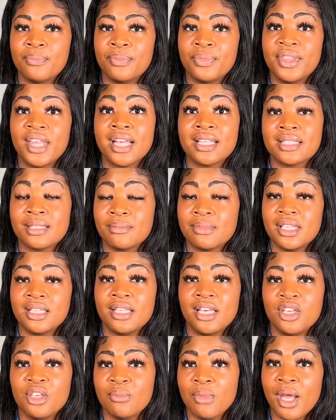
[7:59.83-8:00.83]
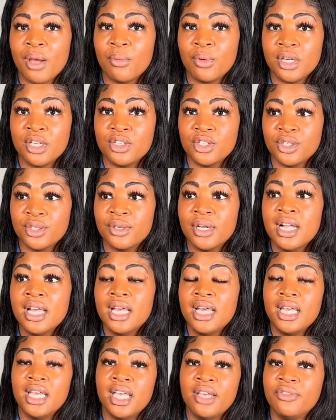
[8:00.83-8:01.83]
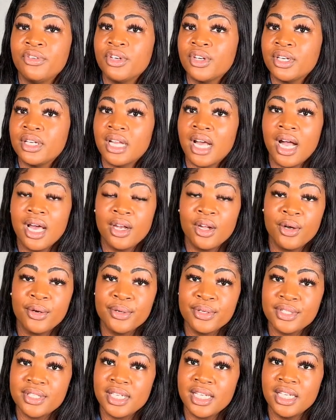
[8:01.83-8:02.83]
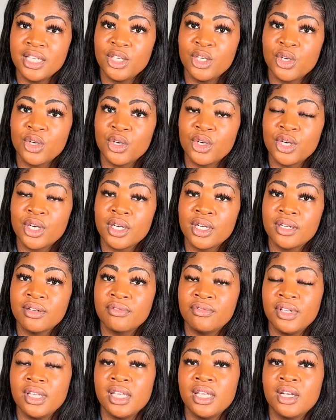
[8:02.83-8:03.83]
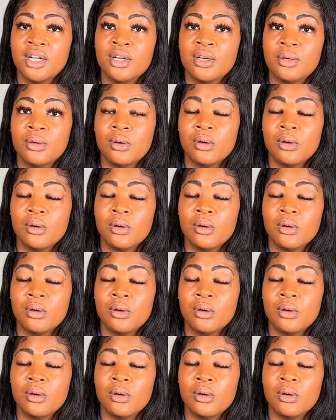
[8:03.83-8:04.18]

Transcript: that's something that you might want to do. If you're not hosting your video